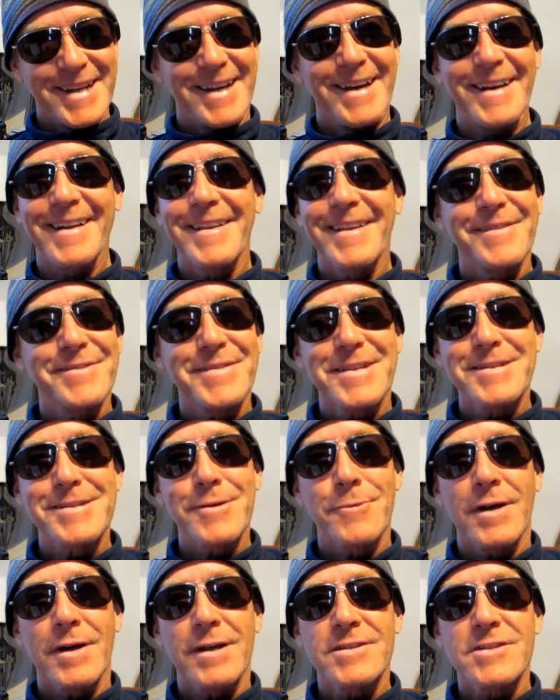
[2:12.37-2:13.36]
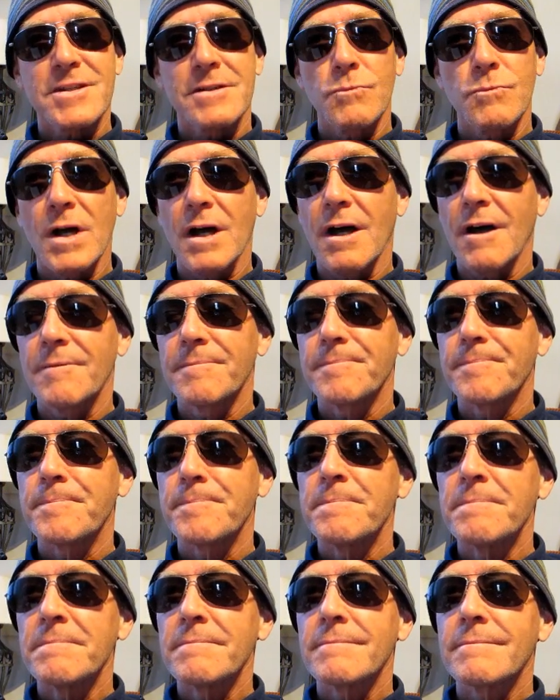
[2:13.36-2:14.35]
I love this question. Well,
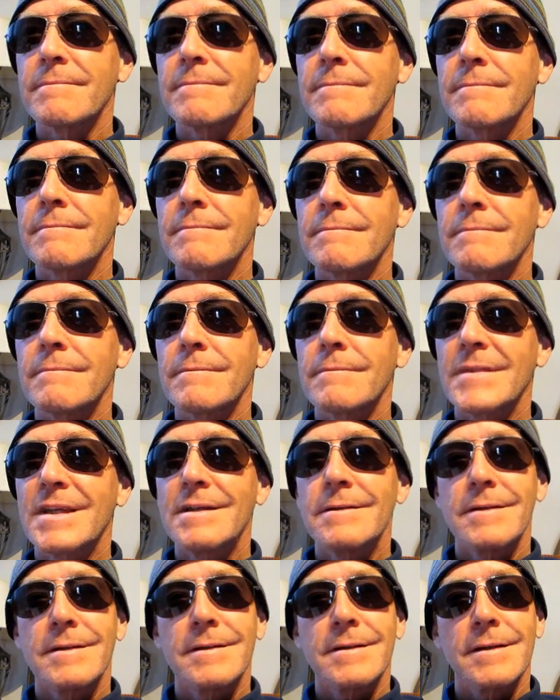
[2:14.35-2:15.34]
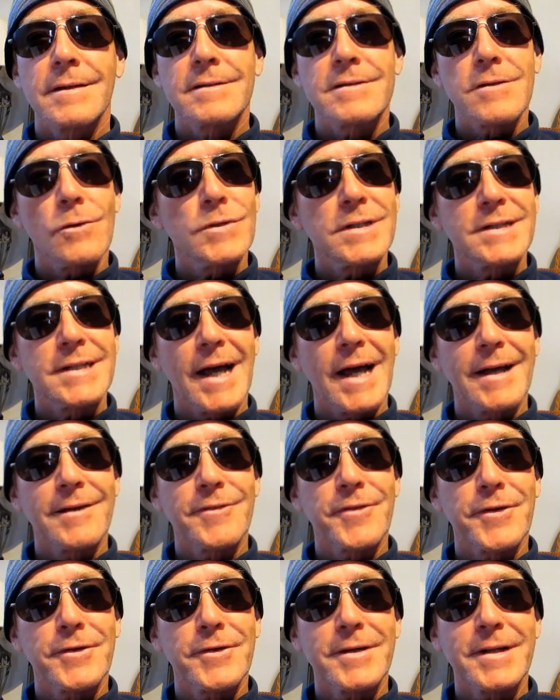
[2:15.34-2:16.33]
it's only
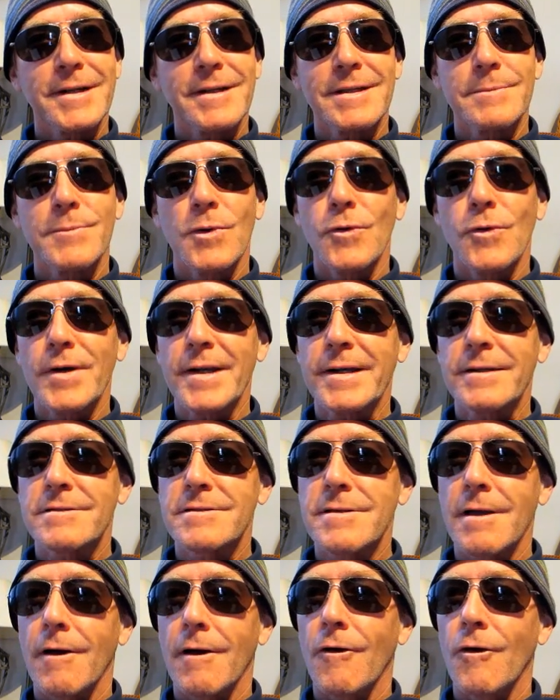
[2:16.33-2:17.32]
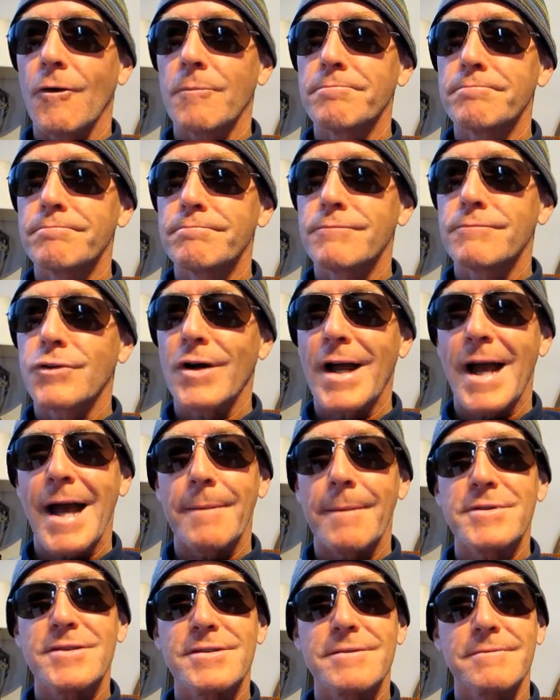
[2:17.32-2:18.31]
9:30 in the morning, so
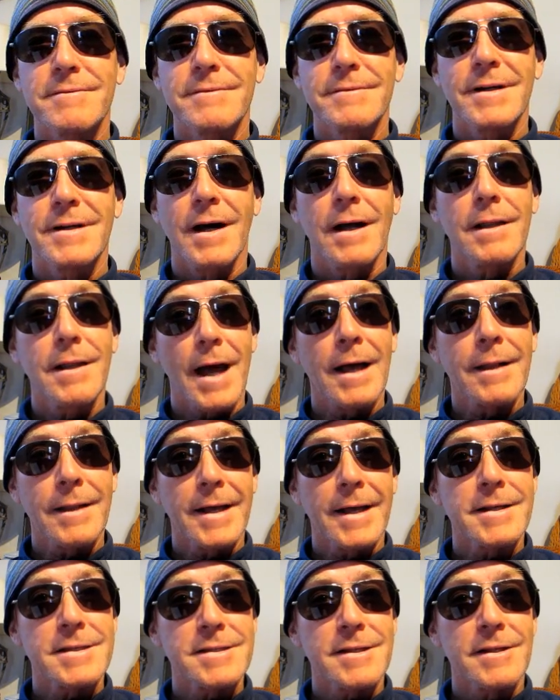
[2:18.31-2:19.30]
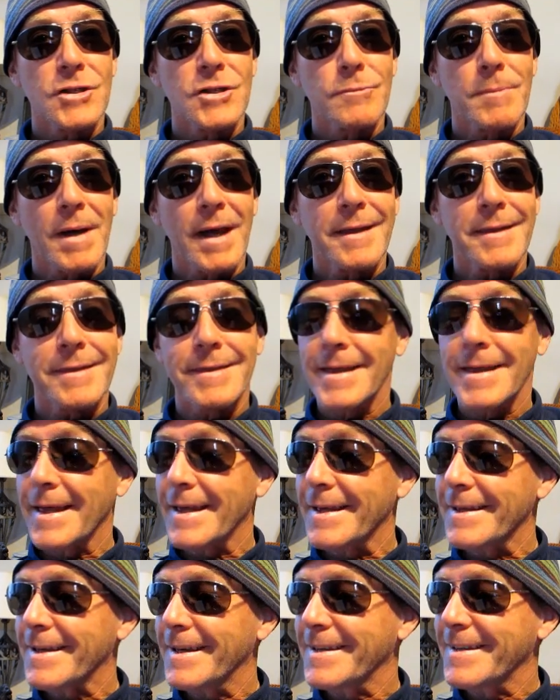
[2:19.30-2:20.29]
perhaps a lot less than you might
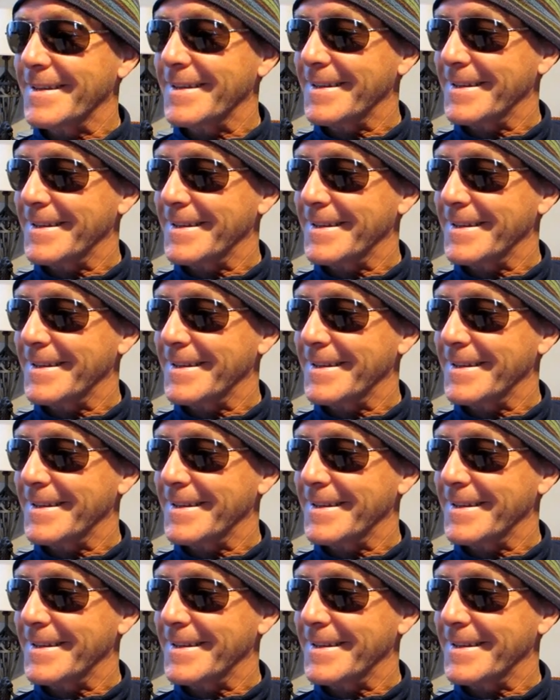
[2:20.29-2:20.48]
think.